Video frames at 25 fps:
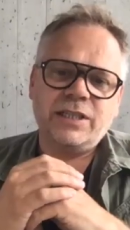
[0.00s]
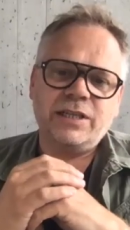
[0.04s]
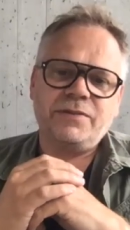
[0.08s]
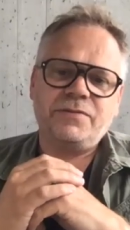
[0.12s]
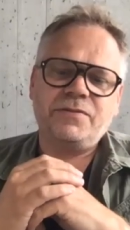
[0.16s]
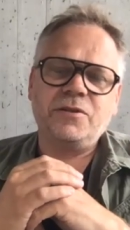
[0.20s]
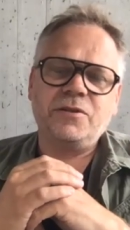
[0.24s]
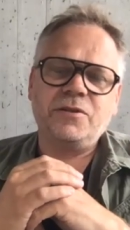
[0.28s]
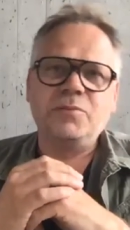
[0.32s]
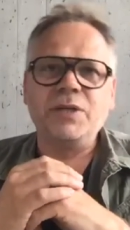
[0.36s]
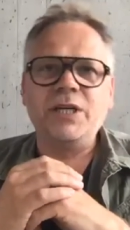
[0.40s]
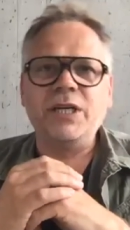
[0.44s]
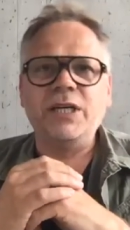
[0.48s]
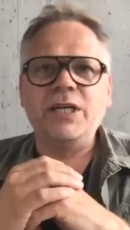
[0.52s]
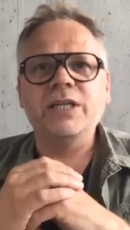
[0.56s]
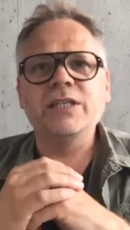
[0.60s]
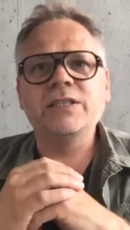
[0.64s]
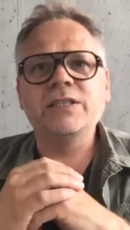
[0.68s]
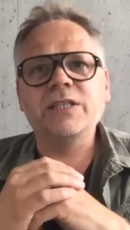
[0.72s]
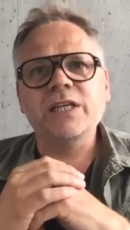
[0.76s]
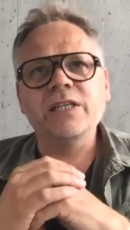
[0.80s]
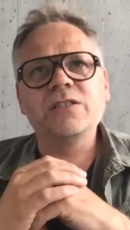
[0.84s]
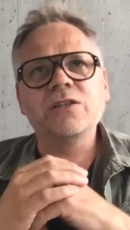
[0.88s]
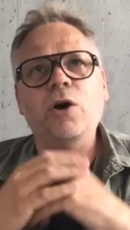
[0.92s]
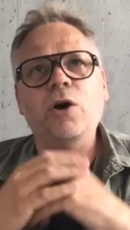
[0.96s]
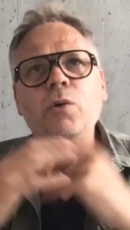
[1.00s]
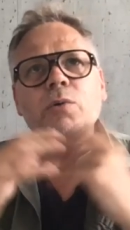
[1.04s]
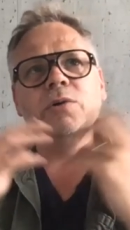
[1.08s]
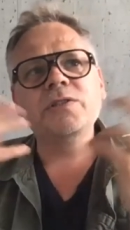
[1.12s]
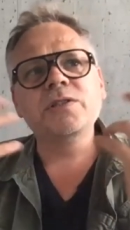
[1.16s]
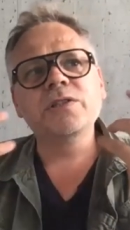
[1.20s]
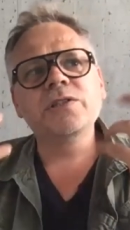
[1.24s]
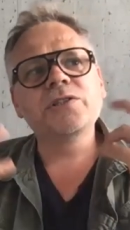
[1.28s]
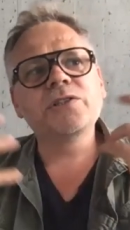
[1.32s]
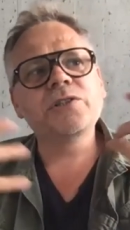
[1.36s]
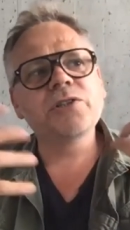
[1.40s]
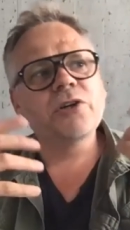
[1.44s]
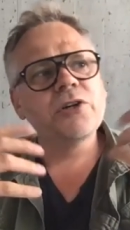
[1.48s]
yeah, yeah. For me, it's always
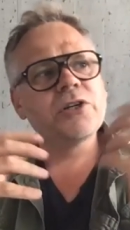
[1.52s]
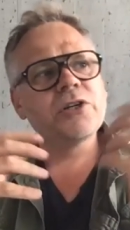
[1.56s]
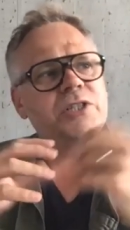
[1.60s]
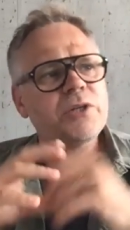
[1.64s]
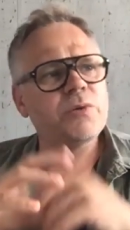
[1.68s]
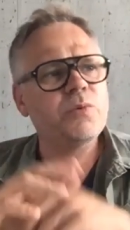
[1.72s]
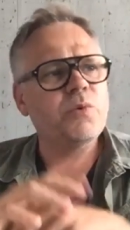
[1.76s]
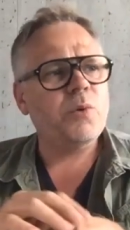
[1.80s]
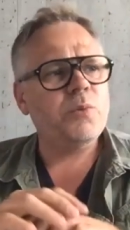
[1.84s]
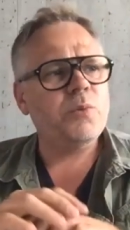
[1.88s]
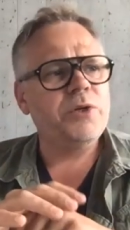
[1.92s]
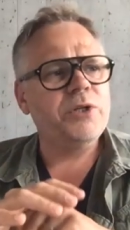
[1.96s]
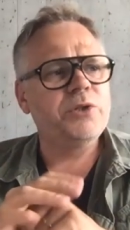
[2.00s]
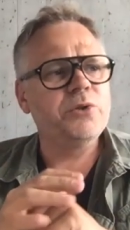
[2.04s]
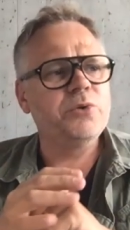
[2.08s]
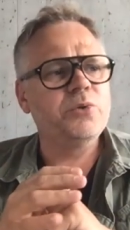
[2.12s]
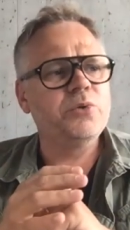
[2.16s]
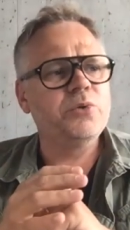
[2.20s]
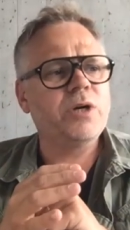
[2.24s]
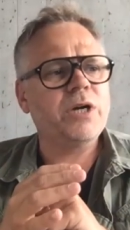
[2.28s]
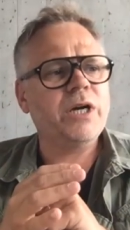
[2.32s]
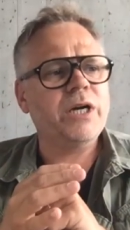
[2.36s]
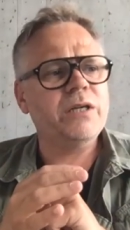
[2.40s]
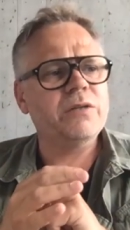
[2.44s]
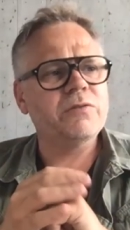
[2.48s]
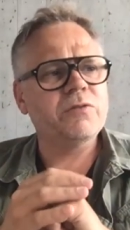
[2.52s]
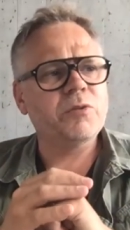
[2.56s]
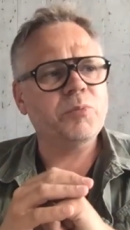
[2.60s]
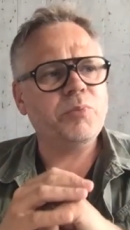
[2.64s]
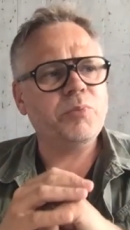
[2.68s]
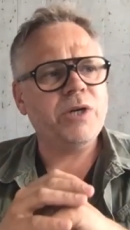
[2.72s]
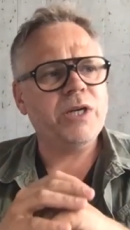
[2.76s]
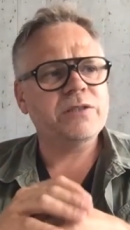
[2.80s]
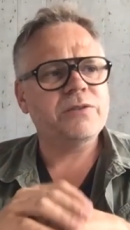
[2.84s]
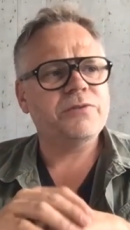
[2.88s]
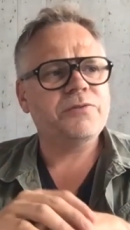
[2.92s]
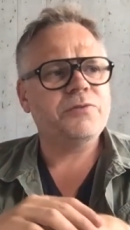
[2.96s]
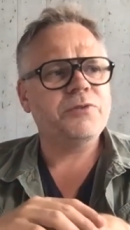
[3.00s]
the search what we do, kind of a
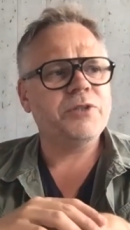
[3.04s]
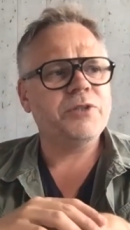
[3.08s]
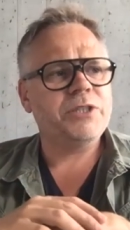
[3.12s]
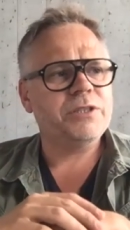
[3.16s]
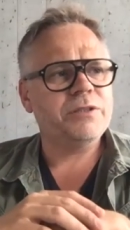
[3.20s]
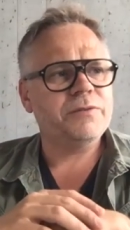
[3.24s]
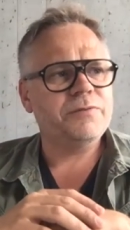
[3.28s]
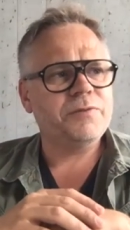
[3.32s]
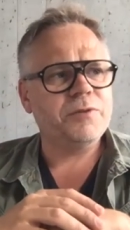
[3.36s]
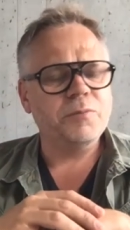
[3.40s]
pleasant friction.